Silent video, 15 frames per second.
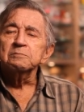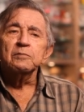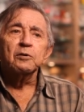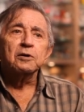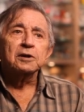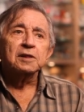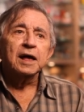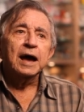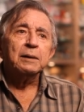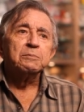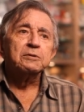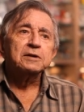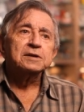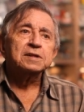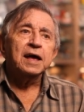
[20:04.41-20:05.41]
more
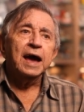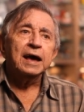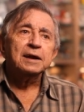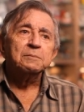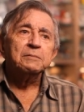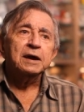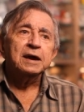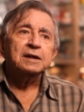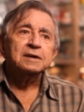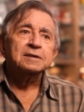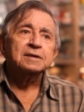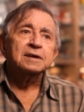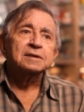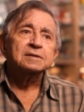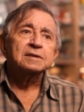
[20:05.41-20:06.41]
elaborate
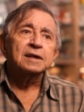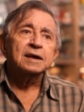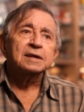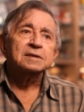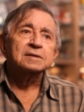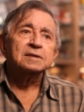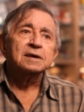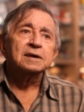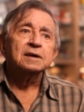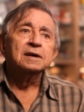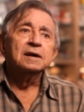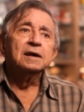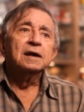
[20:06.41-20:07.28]
animated and and uh,